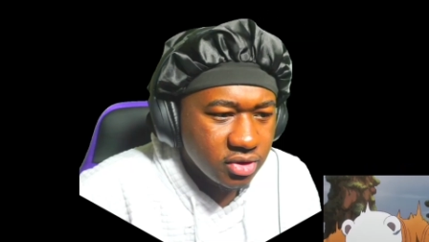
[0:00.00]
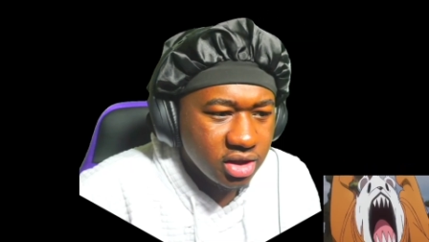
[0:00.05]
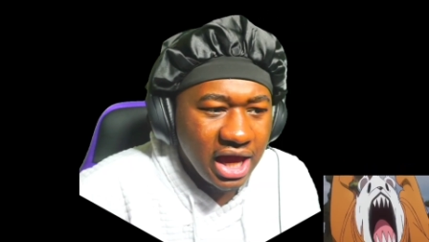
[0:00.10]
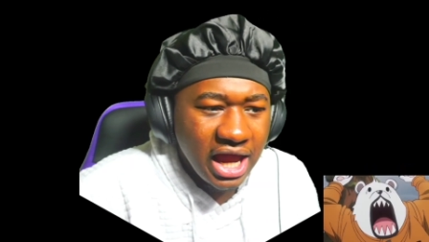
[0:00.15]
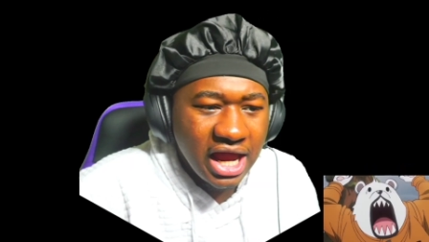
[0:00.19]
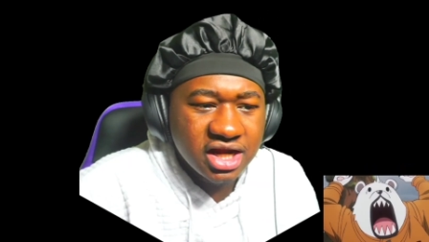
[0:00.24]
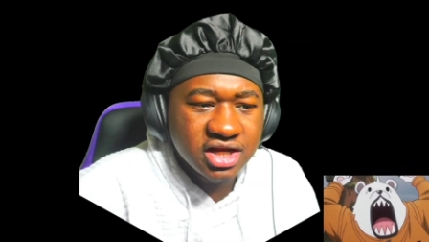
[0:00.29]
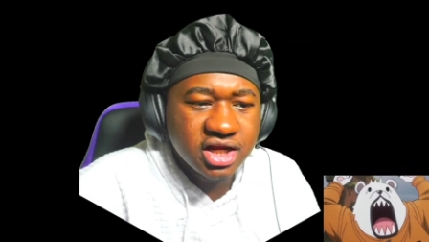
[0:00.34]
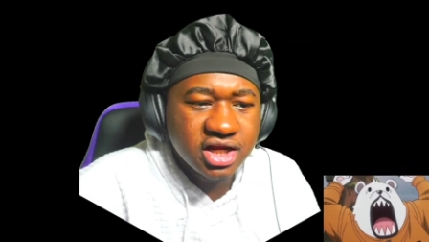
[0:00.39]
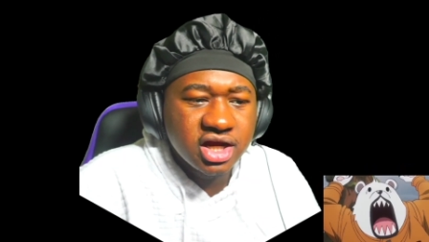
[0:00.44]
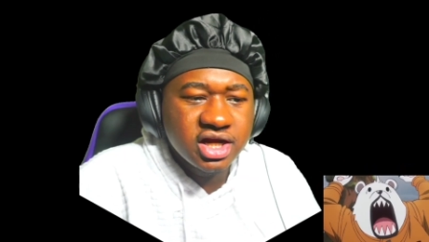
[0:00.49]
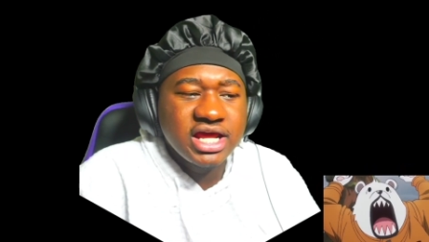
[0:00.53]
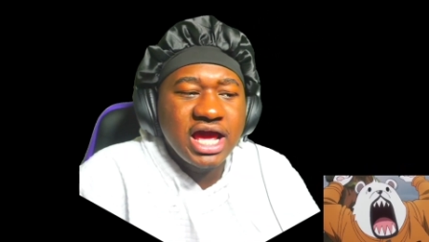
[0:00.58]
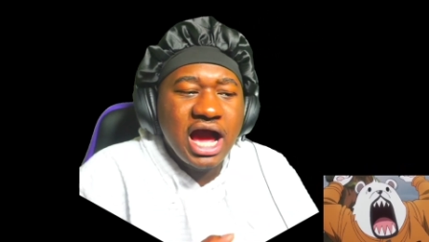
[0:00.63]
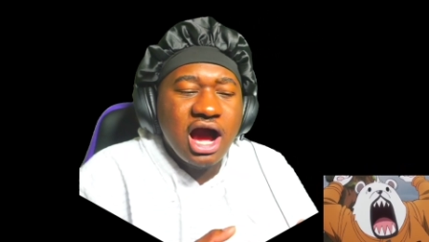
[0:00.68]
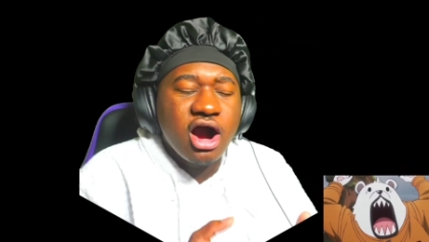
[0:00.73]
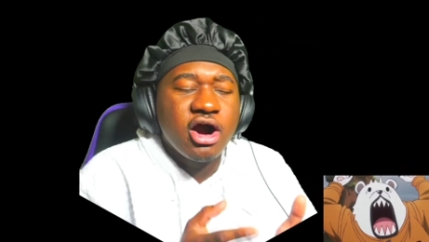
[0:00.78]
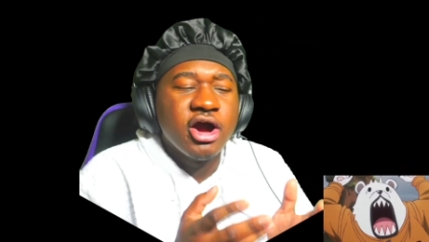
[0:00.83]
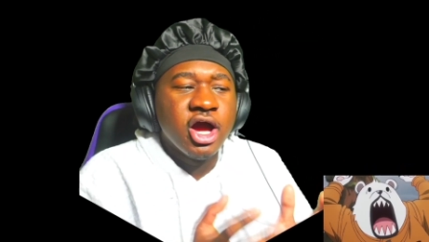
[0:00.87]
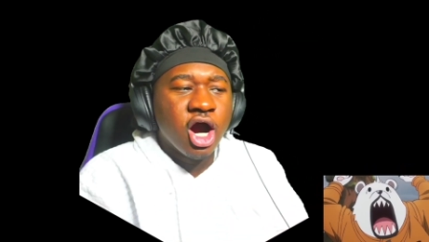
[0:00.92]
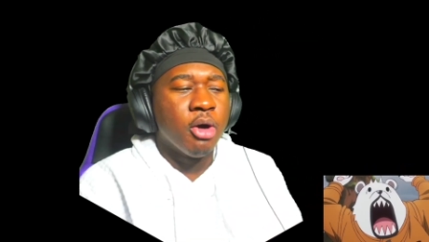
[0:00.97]
Ain't none of
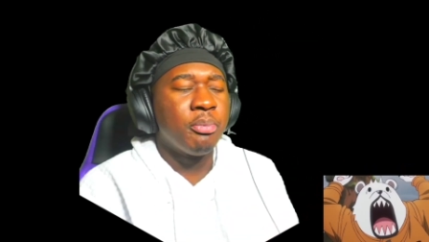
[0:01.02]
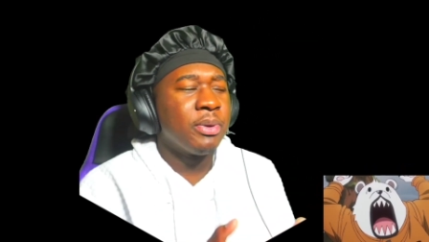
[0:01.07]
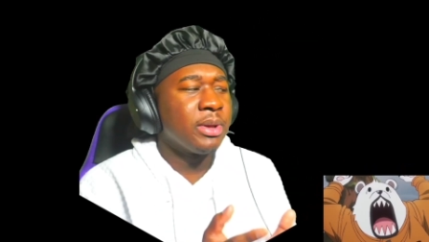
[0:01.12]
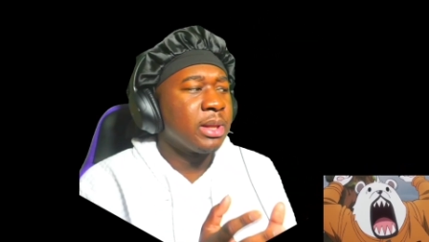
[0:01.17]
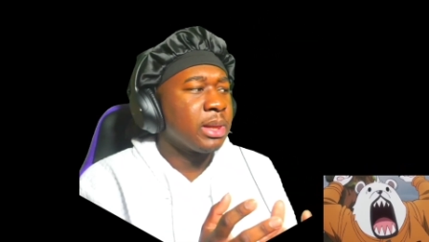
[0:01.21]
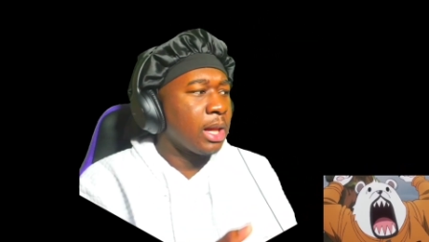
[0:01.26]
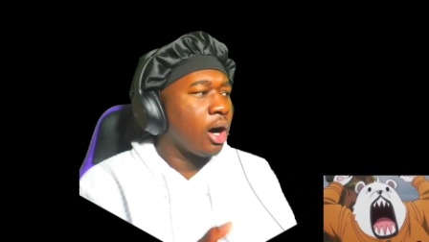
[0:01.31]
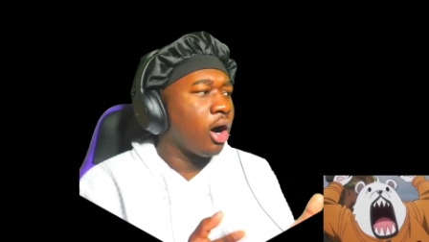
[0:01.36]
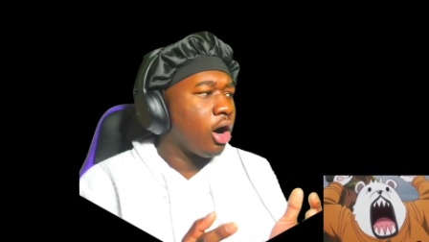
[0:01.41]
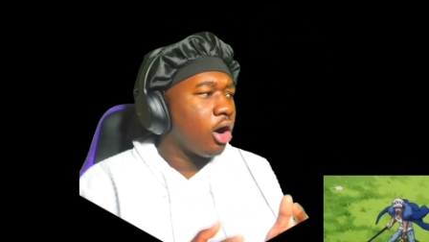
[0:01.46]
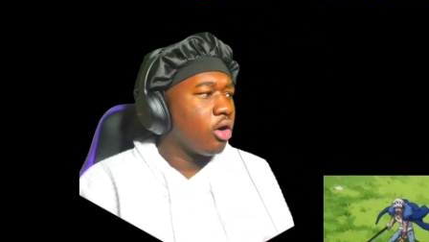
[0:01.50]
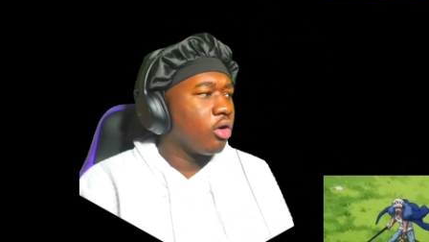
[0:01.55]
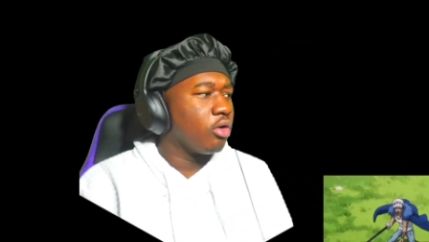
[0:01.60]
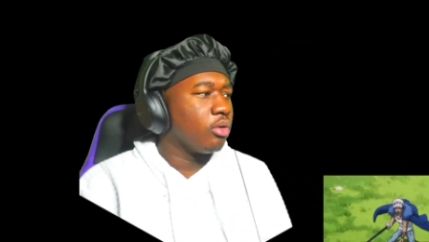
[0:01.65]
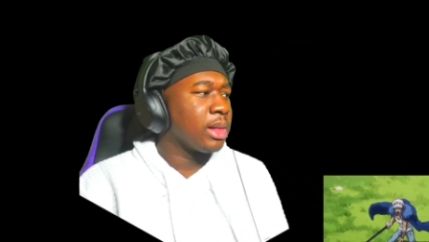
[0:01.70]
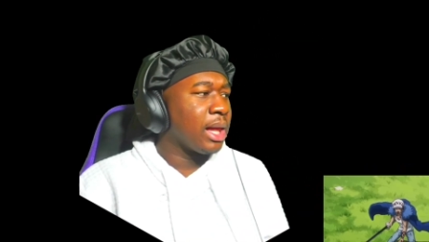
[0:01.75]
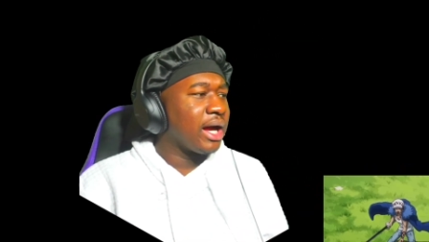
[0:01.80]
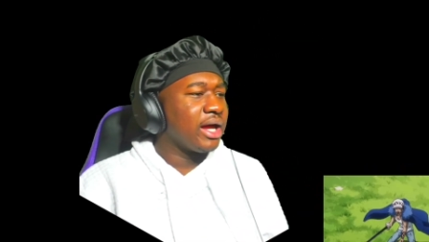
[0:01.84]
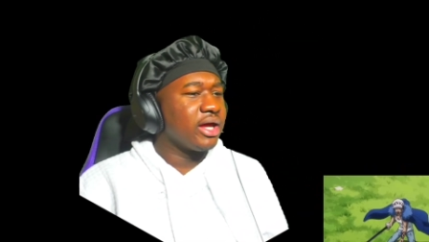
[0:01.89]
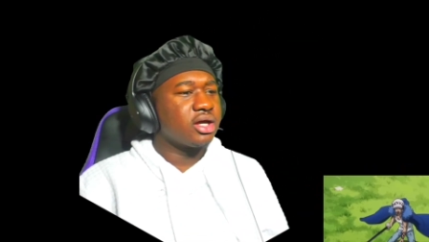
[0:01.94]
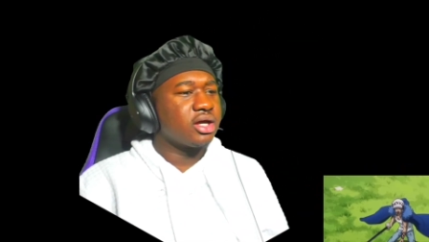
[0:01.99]
y'all helping Law.
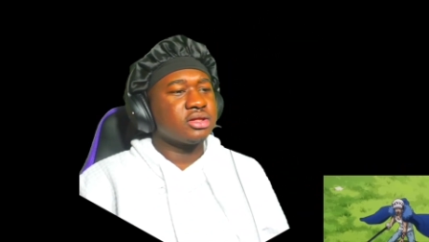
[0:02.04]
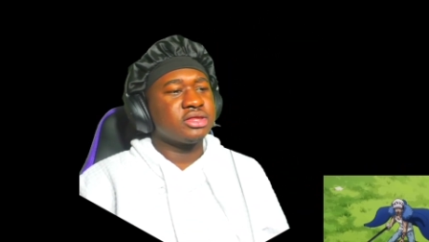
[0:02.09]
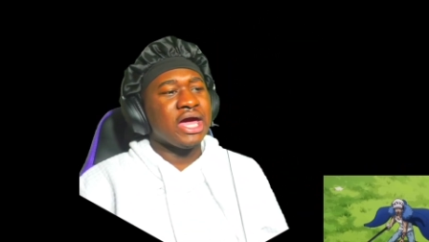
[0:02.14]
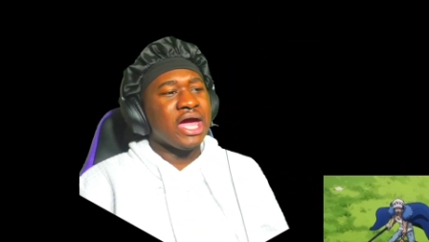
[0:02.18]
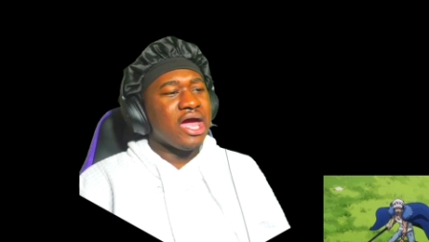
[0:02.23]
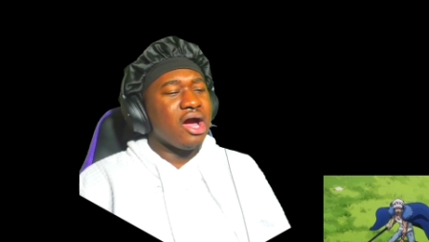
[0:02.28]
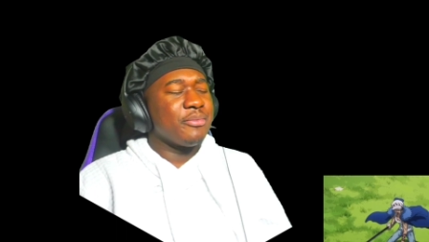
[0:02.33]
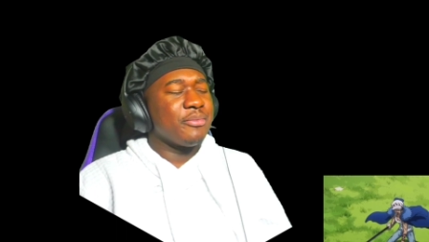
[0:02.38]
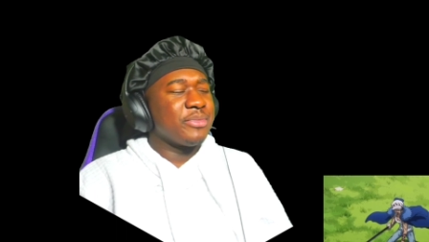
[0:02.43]
Like, damn,